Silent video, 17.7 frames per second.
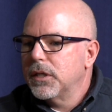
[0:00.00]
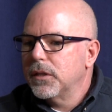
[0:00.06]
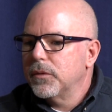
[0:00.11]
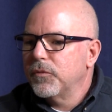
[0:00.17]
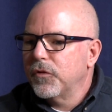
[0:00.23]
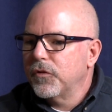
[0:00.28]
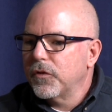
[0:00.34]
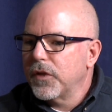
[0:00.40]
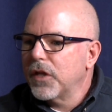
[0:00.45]

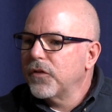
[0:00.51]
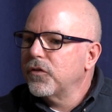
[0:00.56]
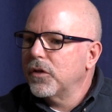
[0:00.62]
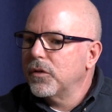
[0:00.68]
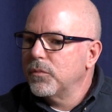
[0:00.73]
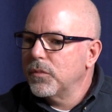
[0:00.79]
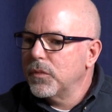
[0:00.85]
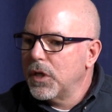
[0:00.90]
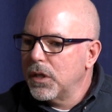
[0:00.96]
So that's
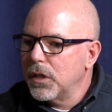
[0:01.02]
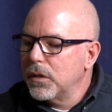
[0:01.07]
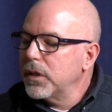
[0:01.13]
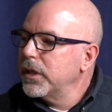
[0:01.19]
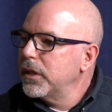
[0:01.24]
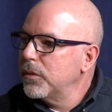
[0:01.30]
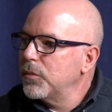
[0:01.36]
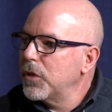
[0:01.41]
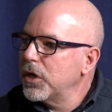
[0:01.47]
on,
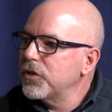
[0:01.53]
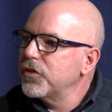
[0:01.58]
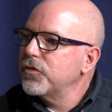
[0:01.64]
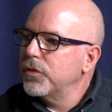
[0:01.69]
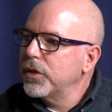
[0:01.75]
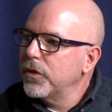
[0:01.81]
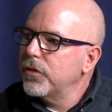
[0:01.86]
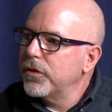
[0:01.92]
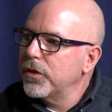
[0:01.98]
again, March
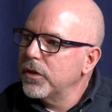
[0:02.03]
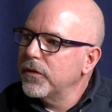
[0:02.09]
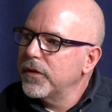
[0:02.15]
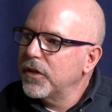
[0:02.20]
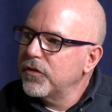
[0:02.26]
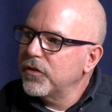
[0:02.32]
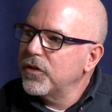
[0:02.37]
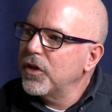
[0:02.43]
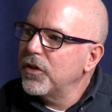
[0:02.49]
23rd, and
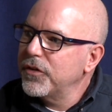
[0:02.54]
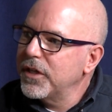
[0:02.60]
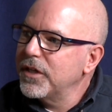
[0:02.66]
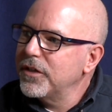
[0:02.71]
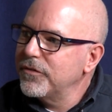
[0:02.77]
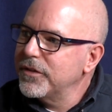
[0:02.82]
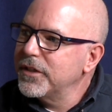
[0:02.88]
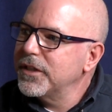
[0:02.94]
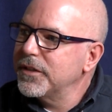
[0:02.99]
that's an all-day
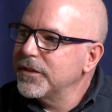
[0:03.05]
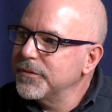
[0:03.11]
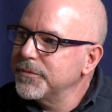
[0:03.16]
event.